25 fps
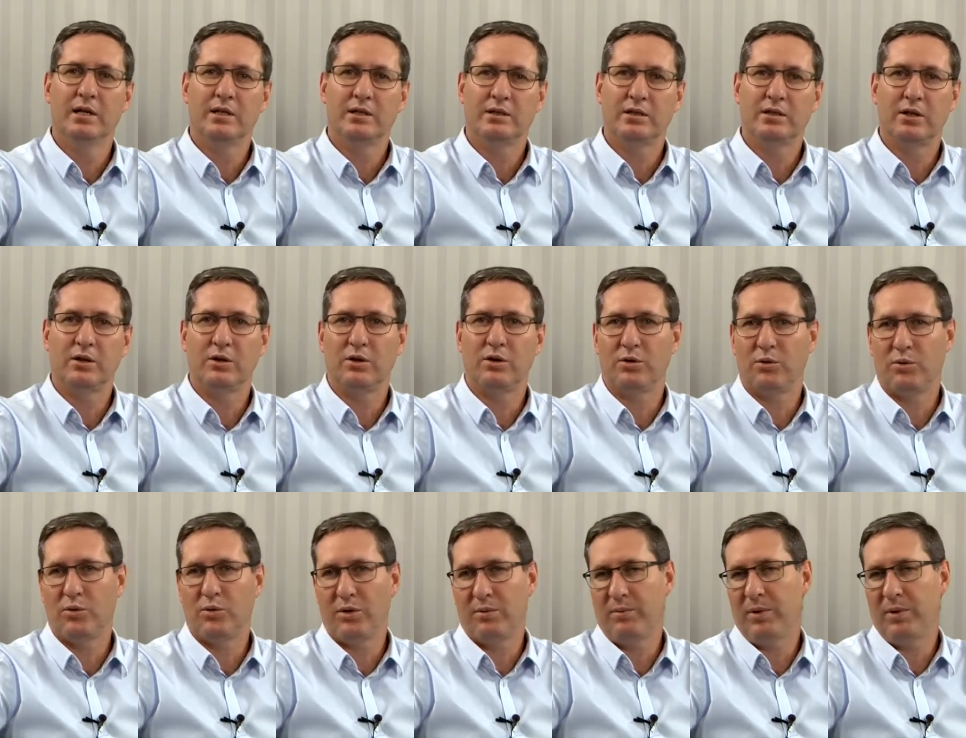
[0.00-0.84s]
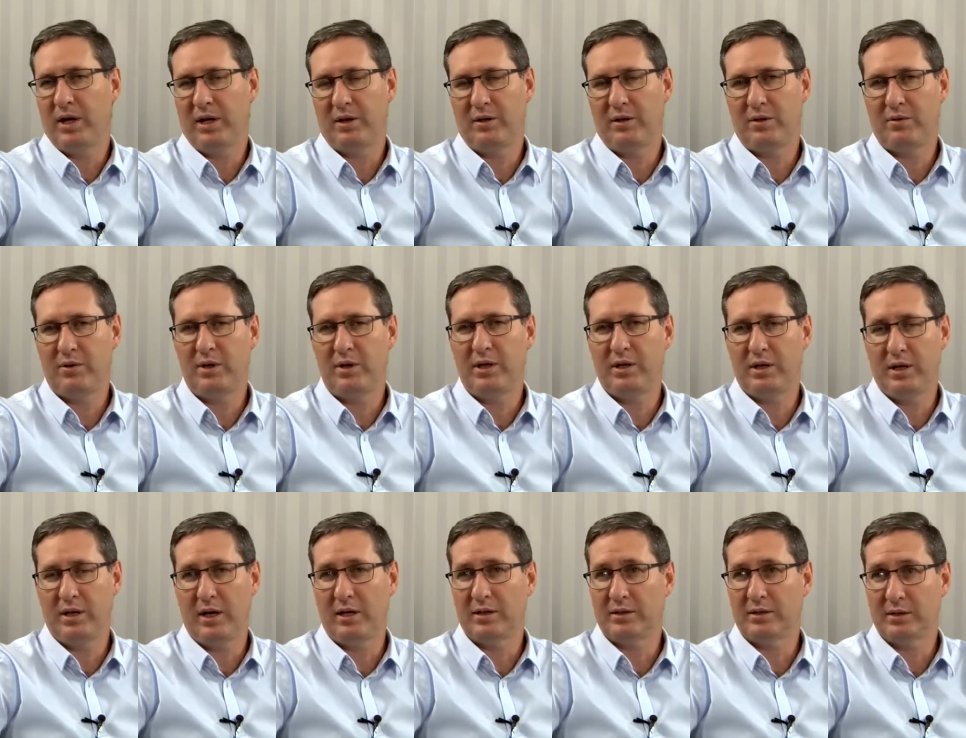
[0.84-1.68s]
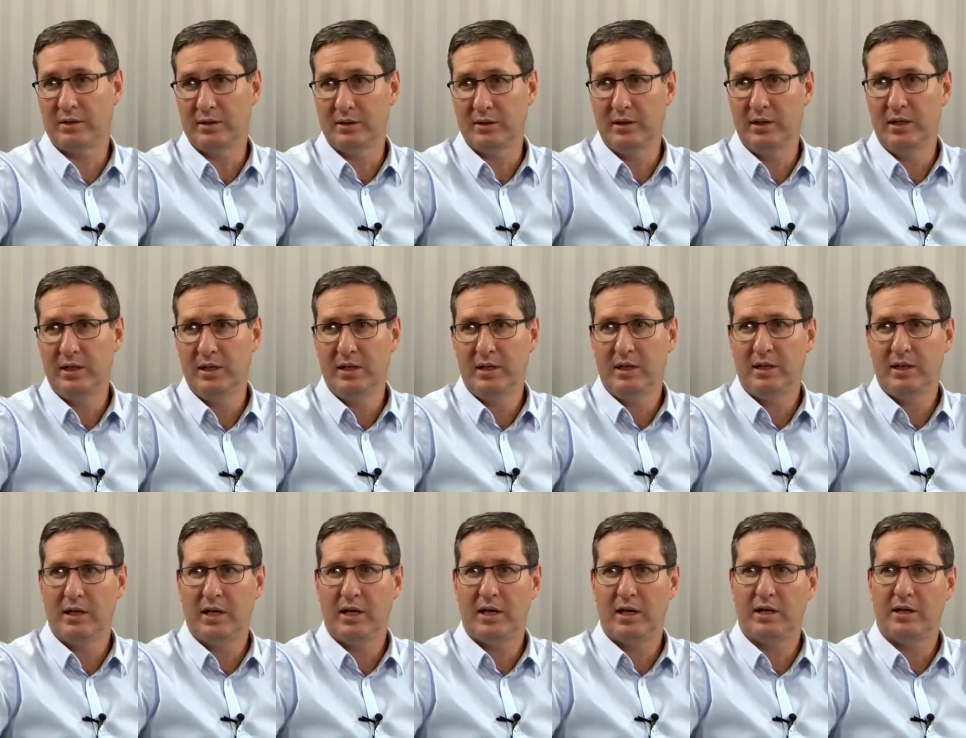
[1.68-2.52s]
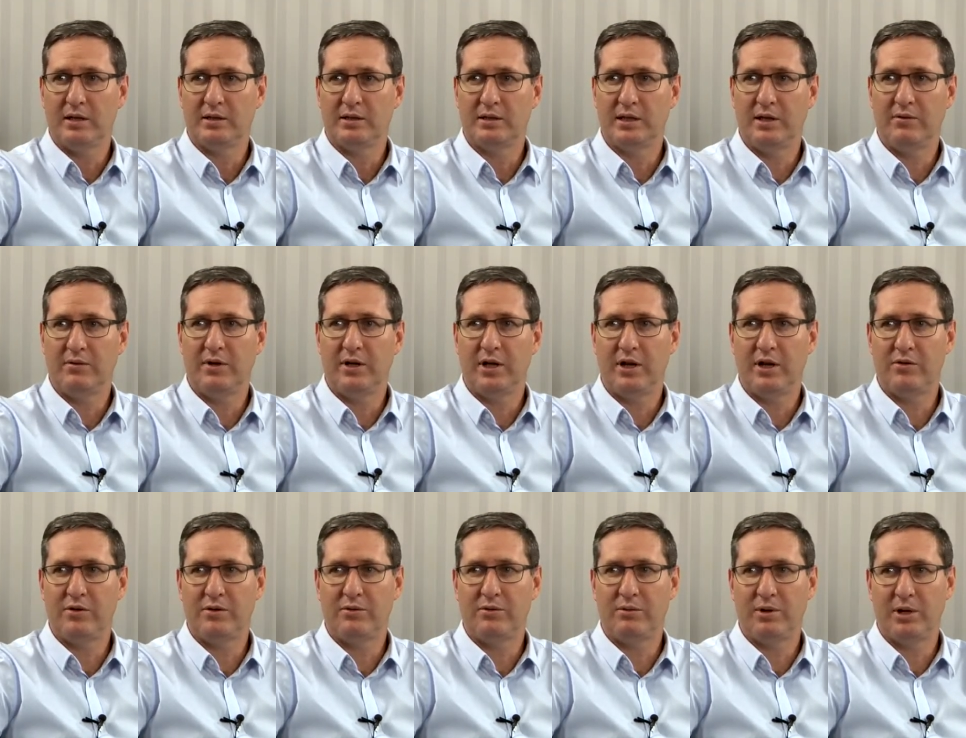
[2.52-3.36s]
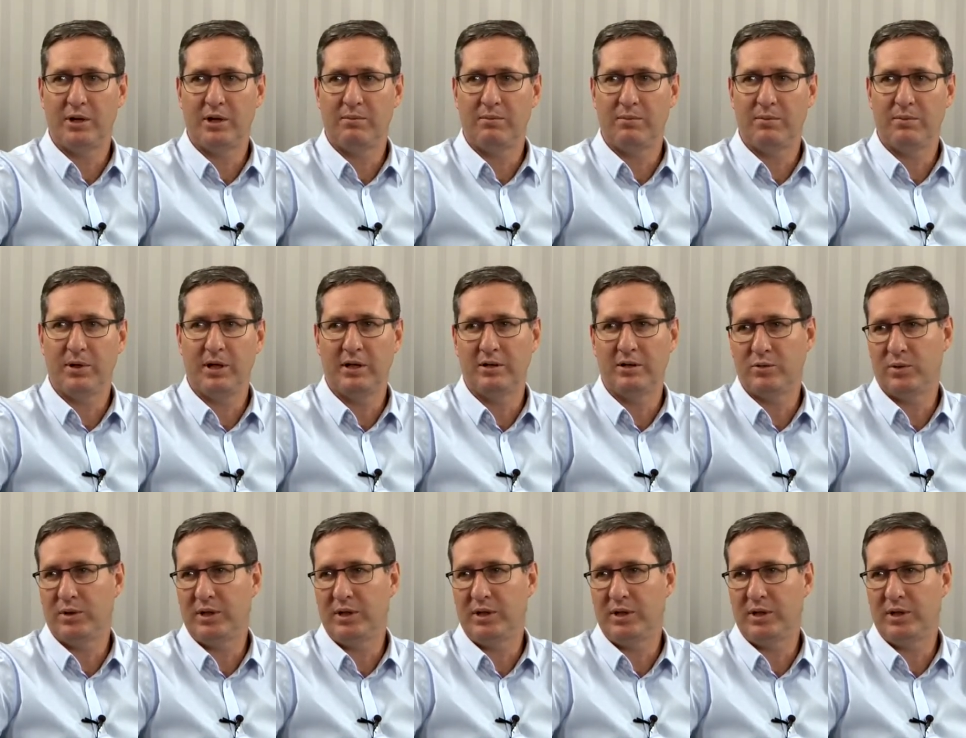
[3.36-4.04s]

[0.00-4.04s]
So about 3,726, uh, um, I